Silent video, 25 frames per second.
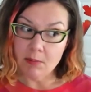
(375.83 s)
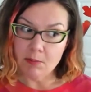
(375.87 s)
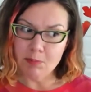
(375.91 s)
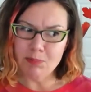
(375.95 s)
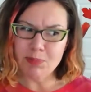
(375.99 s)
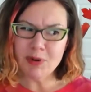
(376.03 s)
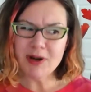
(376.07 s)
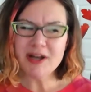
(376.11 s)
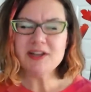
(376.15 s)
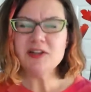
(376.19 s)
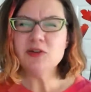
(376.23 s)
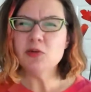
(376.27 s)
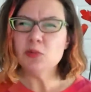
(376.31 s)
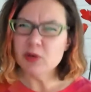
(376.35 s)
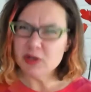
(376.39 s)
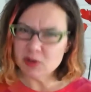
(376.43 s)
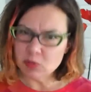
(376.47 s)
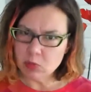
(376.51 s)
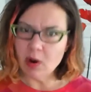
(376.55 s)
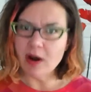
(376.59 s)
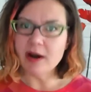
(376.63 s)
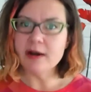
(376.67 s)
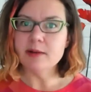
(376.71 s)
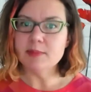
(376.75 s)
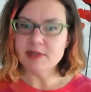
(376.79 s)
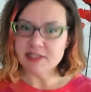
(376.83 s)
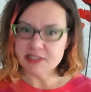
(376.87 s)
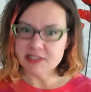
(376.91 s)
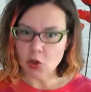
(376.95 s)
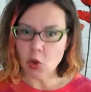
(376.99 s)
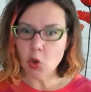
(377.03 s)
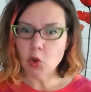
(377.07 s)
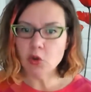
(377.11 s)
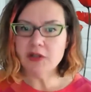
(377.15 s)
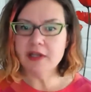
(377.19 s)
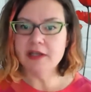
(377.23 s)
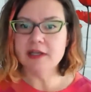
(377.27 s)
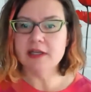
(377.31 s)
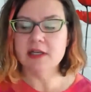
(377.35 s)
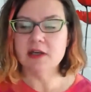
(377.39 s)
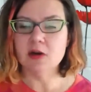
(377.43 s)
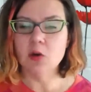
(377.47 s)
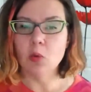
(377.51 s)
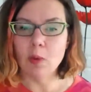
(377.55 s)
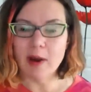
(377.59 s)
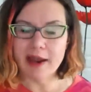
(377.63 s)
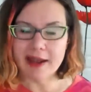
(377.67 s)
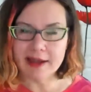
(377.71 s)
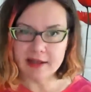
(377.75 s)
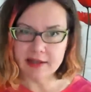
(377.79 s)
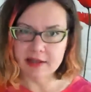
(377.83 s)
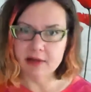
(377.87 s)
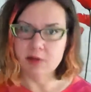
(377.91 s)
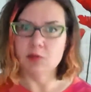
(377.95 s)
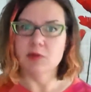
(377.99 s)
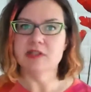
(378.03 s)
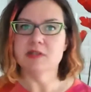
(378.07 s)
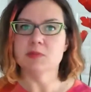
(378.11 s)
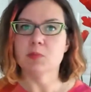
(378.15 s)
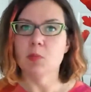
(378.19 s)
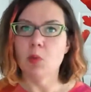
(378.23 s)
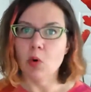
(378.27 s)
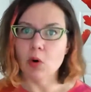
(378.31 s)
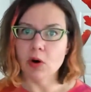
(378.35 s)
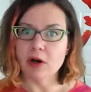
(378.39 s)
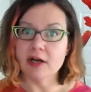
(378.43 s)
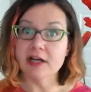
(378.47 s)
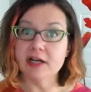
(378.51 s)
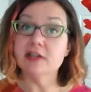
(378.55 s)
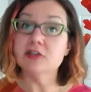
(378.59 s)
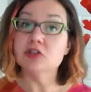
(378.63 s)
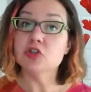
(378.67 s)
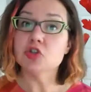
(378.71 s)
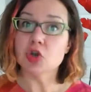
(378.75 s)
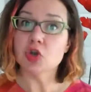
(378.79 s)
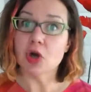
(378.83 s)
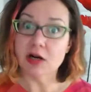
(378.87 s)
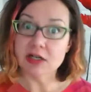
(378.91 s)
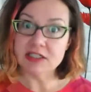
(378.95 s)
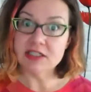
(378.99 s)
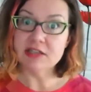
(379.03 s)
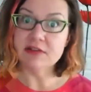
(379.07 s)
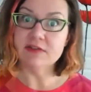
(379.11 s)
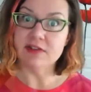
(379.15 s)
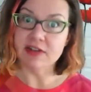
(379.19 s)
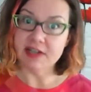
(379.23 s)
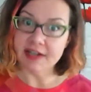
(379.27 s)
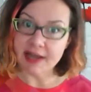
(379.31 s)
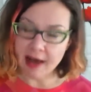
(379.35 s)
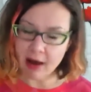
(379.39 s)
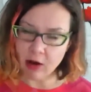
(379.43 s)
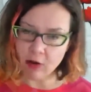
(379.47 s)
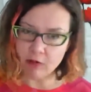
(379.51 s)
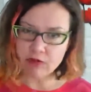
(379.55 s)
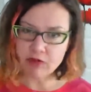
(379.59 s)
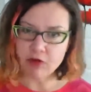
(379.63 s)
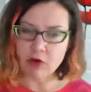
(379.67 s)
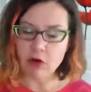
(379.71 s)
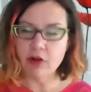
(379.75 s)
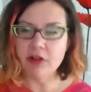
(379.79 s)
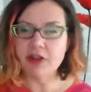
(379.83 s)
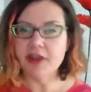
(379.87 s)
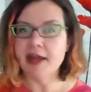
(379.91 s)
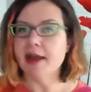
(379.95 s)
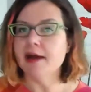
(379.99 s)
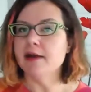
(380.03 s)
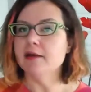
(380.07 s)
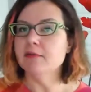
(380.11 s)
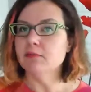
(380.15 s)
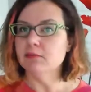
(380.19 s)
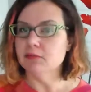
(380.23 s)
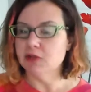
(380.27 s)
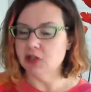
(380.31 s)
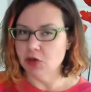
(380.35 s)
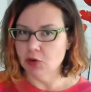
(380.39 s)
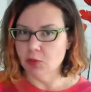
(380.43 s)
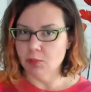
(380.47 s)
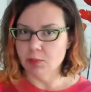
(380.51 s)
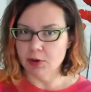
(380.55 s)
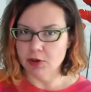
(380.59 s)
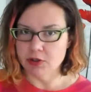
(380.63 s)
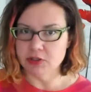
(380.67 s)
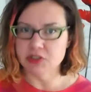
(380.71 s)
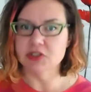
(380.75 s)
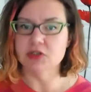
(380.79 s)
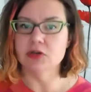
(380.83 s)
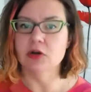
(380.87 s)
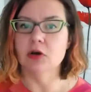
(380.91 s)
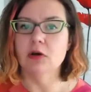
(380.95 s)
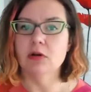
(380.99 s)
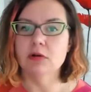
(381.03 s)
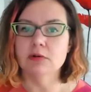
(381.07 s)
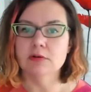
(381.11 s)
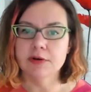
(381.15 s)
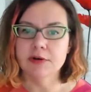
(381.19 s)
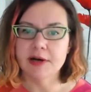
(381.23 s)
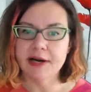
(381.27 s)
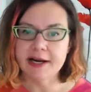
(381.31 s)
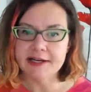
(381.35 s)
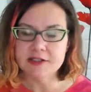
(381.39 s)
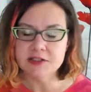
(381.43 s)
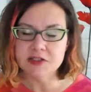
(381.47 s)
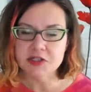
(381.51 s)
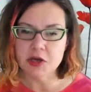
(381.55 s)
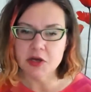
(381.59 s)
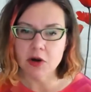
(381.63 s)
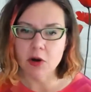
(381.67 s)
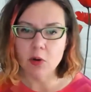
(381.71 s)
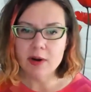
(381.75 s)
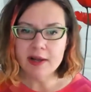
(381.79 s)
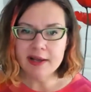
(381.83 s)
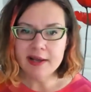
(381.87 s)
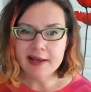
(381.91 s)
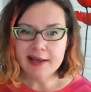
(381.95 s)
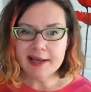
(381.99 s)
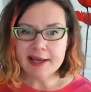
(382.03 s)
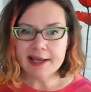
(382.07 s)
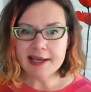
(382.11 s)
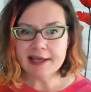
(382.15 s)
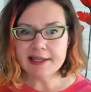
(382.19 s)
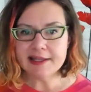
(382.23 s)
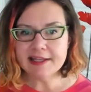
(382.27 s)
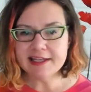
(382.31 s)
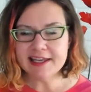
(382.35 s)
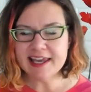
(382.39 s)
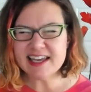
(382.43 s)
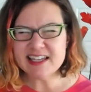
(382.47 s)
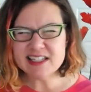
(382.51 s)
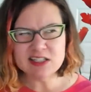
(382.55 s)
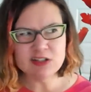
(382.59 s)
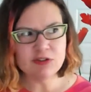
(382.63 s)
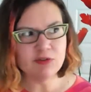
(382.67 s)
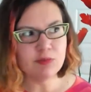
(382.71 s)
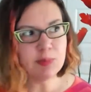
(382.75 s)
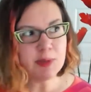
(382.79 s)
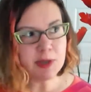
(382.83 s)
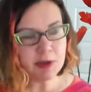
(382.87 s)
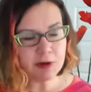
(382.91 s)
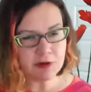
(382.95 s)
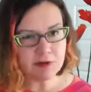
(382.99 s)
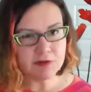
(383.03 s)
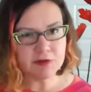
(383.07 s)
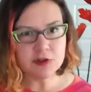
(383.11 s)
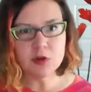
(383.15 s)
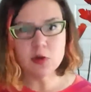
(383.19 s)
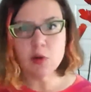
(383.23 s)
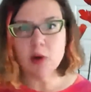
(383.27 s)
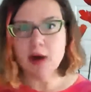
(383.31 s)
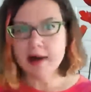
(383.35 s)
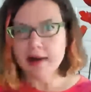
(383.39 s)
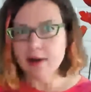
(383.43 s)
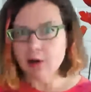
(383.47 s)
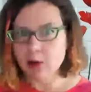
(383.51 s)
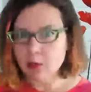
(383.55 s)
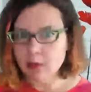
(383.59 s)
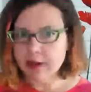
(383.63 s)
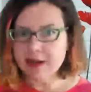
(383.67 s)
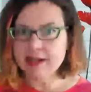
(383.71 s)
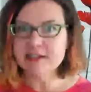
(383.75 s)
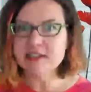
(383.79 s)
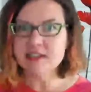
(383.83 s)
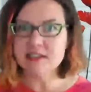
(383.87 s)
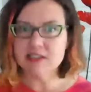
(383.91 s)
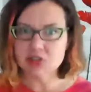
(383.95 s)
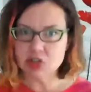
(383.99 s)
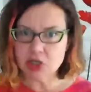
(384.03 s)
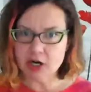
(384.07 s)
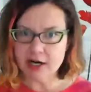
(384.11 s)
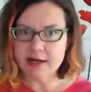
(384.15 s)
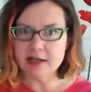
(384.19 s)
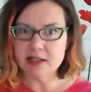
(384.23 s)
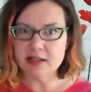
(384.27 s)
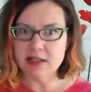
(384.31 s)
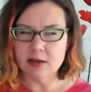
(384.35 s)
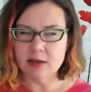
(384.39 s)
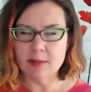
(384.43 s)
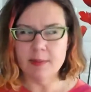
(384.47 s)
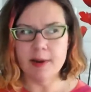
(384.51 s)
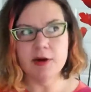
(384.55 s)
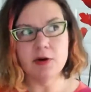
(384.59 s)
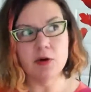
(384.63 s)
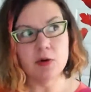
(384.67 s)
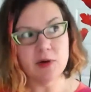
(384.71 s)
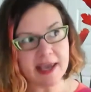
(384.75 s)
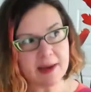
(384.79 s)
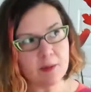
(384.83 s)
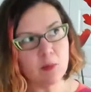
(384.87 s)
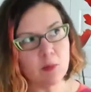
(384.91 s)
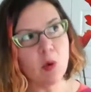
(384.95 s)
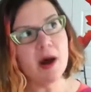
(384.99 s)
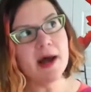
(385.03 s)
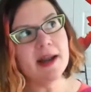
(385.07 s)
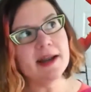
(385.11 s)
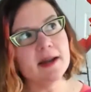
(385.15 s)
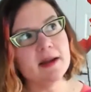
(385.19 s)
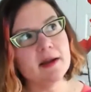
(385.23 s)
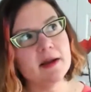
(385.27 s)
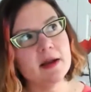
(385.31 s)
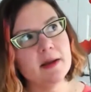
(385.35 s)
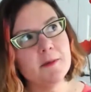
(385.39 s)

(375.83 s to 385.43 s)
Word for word: but you would want to be told it in a way that was more constructive and helpful than, you know, personal, right? So in the case of peer review, I always try to think about, okay, what